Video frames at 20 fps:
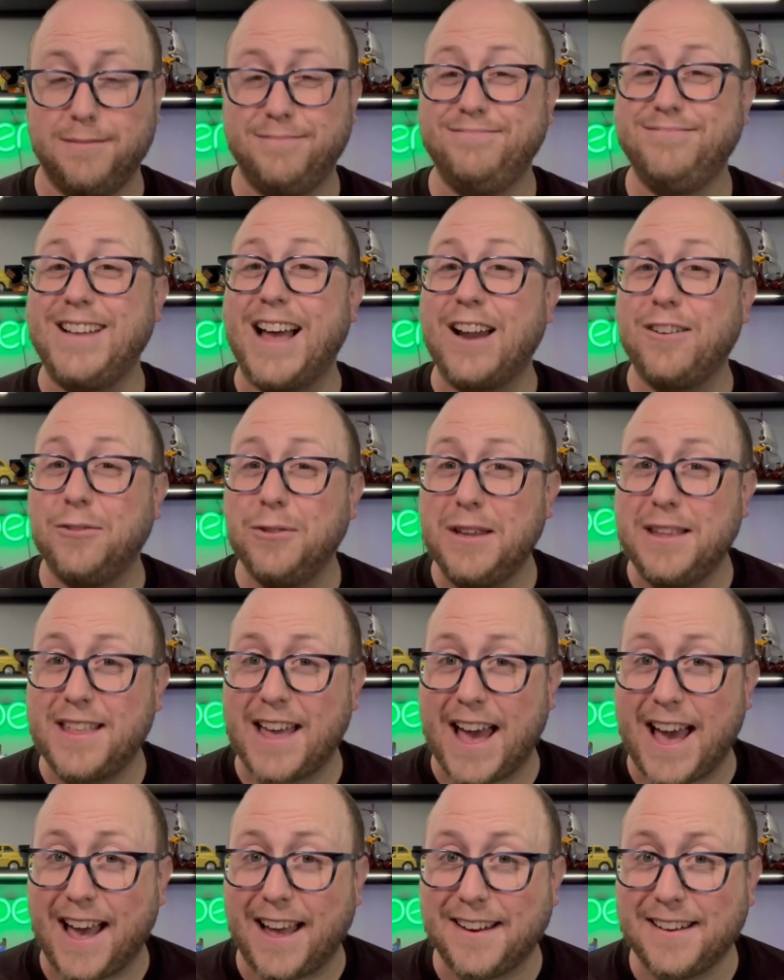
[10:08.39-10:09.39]
Not only
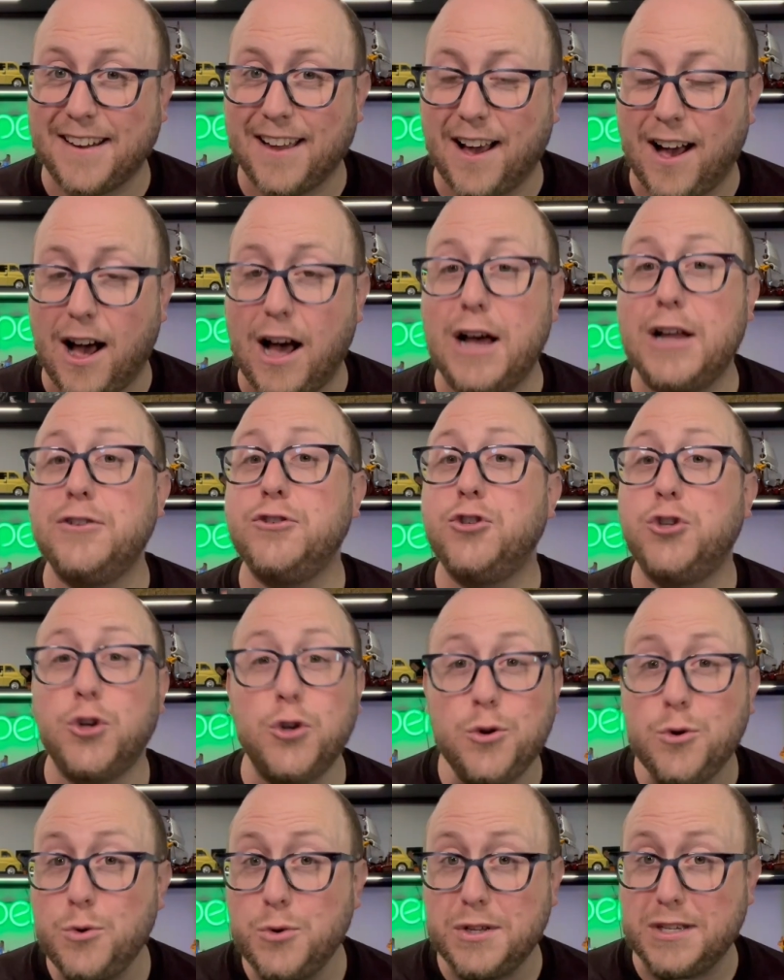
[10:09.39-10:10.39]
that, on
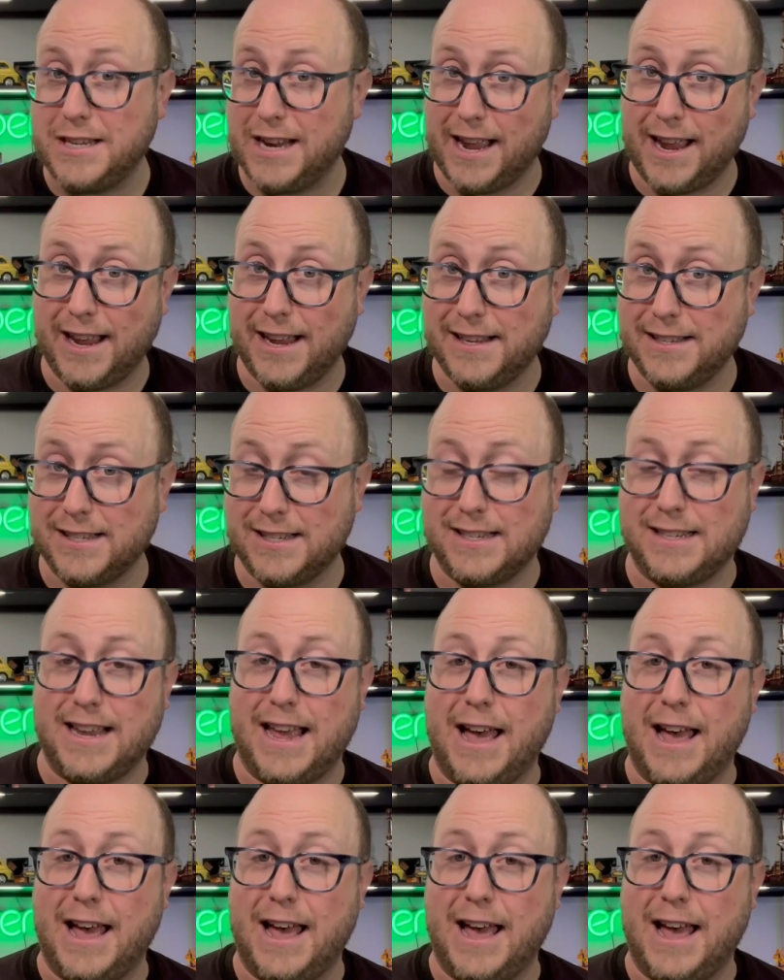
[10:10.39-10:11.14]
Tuesdays